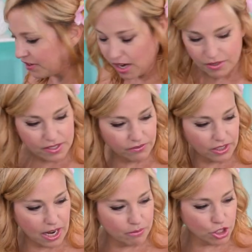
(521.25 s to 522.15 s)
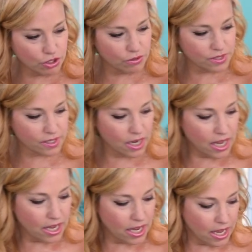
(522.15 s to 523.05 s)
ounce of lime juice.
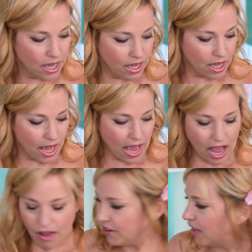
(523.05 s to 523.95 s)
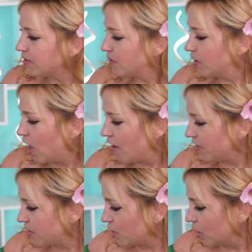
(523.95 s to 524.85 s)
1/2 ounce of
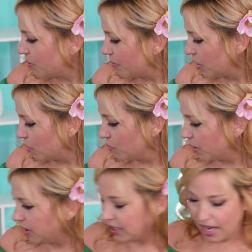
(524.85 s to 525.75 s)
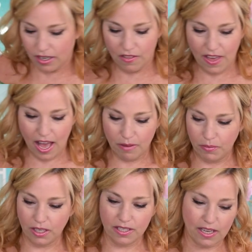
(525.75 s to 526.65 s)
agave syrup. I'm gonna go really light on that
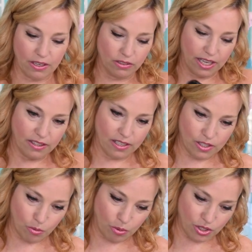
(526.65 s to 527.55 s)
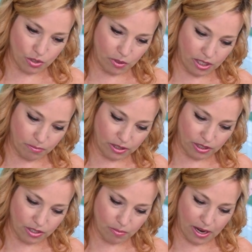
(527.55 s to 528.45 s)
because I don't like things super sweet, but
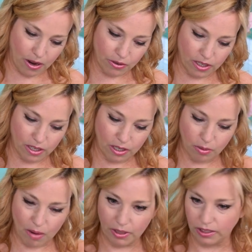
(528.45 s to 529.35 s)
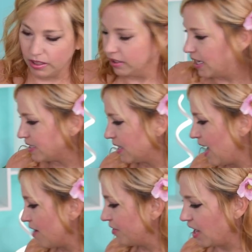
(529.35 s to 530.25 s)
there's about probably a little less than
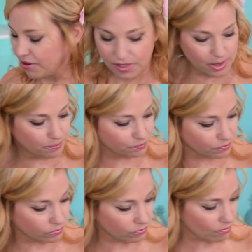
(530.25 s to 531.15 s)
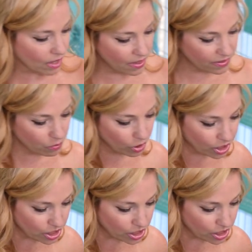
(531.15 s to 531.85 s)
1/2 ounce. And then we're gonna